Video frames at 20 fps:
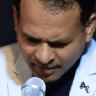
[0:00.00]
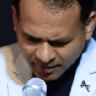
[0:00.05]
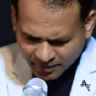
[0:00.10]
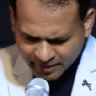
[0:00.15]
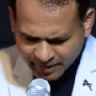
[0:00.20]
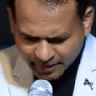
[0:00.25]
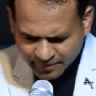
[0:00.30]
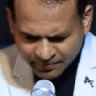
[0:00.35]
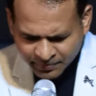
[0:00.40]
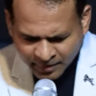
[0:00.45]

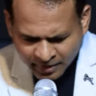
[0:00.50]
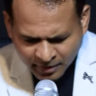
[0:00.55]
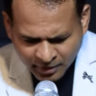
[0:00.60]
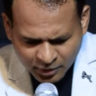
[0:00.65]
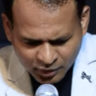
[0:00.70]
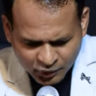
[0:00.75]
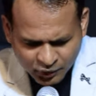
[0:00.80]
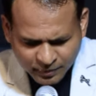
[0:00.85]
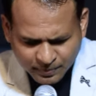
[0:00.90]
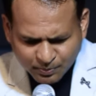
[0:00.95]
Okay,
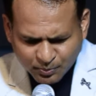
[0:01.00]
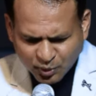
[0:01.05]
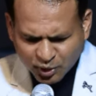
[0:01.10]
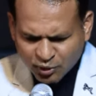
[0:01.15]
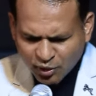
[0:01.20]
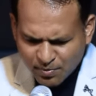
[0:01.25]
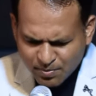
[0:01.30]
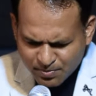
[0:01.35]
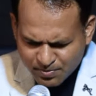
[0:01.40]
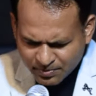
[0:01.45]
so
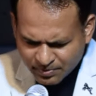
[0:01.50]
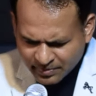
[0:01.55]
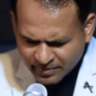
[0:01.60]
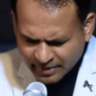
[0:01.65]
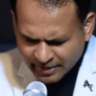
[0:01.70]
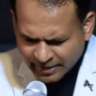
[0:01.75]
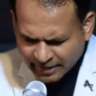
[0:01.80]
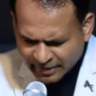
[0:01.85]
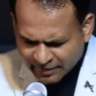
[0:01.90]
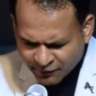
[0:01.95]
prothom
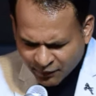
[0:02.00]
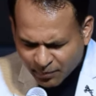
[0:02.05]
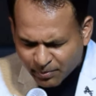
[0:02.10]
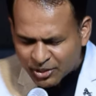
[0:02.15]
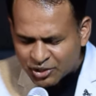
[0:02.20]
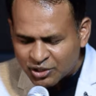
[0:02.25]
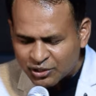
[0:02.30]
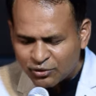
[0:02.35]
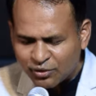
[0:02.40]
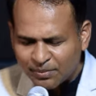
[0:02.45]

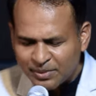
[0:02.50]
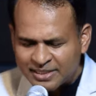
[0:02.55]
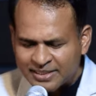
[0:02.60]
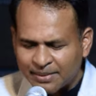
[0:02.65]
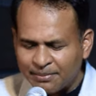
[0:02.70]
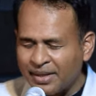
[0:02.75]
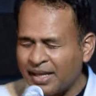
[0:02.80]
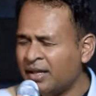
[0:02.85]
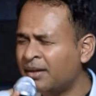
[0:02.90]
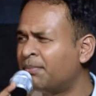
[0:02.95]
information to ami
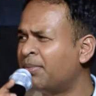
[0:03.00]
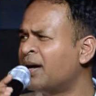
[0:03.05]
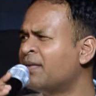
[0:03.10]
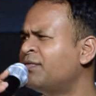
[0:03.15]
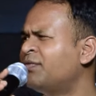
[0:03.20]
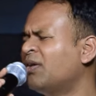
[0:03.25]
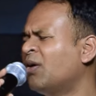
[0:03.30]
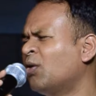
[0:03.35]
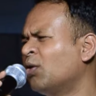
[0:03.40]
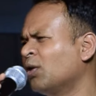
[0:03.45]
sam
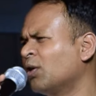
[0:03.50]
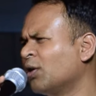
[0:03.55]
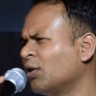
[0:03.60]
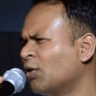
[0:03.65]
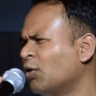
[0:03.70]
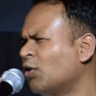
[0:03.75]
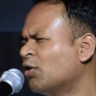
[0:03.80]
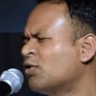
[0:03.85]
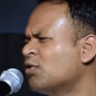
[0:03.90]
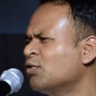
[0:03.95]
above all
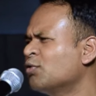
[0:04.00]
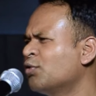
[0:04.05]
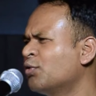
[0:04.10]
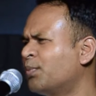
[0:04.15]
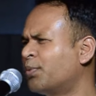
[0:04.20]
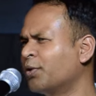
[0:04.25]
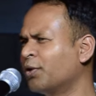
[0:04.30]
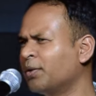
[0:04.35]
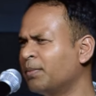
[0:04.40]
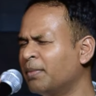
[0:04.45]
hokolor
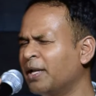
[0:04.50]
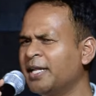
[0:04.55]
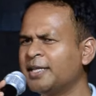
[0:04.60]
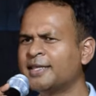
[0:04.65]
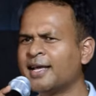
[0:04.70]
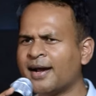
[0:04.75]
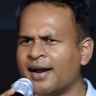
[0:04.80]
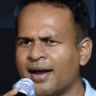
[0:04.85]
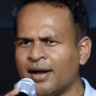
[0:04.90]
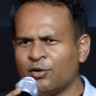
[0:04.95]
uporot mane
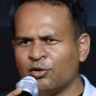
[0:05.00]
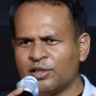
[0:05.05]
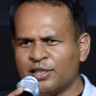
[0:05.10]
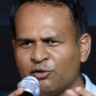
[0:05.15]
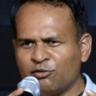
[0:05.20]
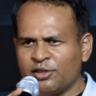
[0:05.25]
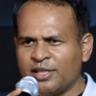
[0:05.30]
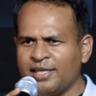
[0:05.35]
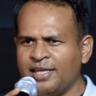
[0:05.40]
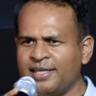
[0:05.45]
tar agot
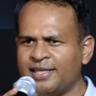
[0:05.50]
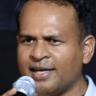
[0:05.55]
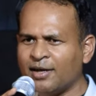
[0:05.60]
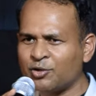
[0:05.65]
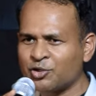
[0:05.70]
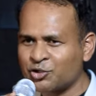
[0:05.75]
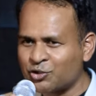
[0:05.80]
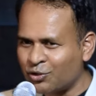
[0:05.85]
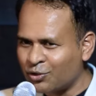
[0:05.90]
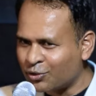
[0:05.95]
teo
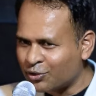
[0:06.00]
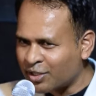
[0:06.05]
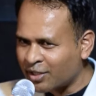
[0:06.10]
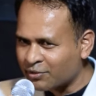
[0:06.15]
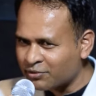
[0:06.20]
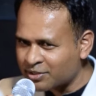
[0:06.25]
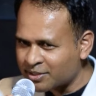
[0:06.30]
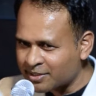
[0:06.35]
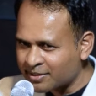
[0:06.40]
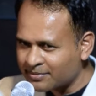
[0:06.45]
tinita ostor
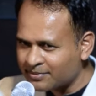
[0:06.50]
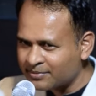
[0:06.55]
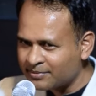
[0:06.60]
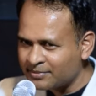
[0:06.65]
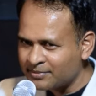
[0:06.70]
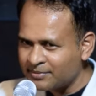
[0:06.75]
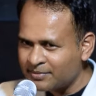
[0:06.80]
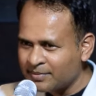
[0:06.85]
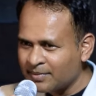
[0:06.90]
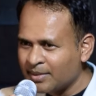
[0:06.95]
kotha koise
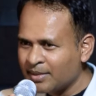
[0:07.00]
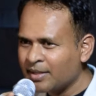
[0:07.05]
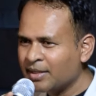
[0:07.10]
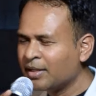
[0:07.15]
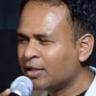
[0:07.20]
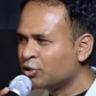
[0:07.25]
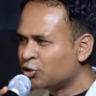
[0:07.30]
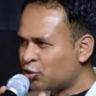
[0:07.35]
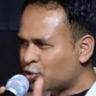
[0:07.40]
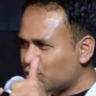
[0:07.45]

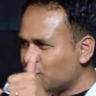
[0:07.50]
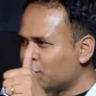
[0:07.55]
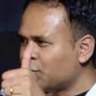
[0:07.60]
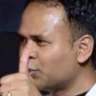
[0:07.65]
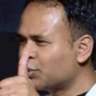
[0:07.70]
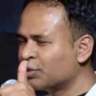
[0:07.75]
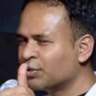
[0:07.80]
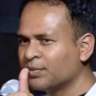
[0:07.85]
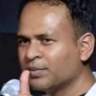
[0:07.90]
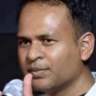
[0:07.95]

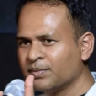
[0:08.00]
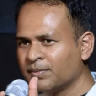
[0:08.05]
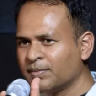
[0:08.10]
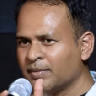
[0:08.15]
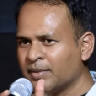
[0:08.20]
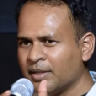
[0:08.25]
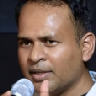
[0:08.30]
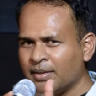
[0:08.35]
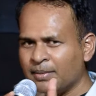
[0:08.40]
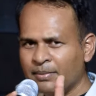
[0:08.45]
truth
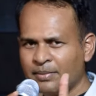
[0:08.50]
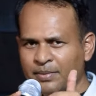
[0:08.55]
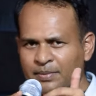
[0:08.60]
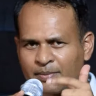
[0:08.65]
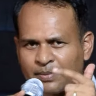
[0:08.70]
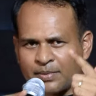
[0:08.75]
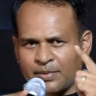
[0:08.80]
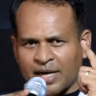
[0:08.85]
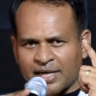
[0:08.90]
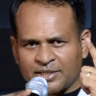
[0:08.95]

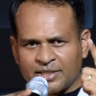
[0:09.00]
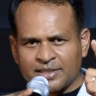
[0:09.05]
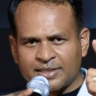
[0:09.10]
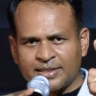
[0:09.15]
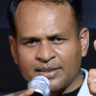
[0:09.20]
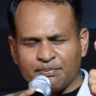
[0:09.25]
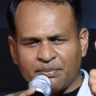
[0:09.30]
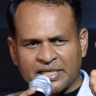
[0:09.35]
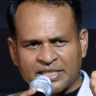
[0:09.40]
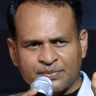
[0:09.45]

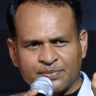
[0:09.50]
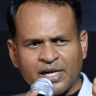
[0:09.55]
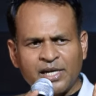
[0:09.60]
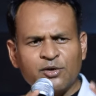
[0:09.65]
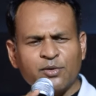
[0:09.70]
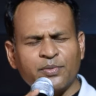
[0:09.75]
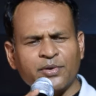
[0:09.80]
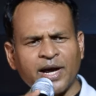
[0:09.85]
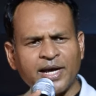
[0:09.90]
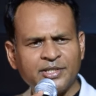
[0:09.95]
righteousness best
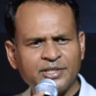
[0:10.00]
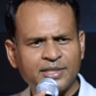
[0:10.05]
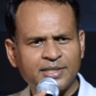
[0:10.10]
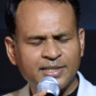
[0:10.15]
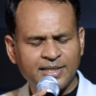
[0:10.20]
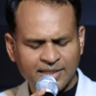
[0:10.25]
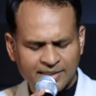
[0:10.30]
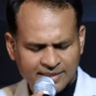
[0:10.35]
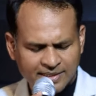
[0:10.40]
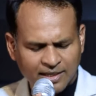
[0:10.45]
plate of
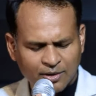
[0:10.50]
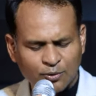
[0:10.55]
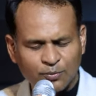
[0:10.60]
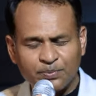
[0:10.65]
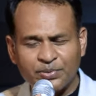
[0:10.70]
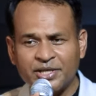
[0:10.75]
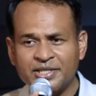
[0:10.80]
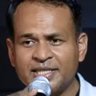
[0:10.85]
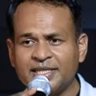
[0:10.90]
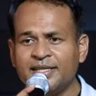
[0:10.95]
righteousness aru
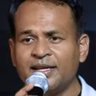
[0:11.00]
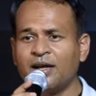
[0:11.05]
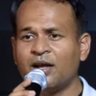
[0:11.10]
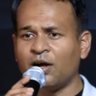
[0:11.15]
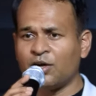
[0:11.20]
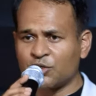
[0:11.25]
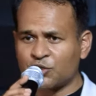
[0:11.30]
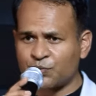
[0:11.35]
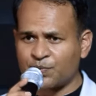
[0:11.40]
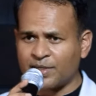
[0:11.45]
preaching the
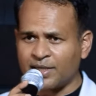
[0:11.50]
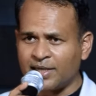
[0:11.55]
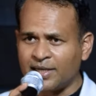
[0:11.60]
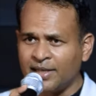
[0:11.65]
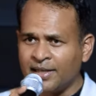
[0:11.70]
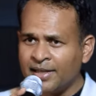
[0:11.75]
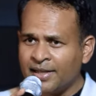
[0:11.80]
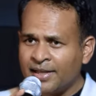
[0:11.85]
gospel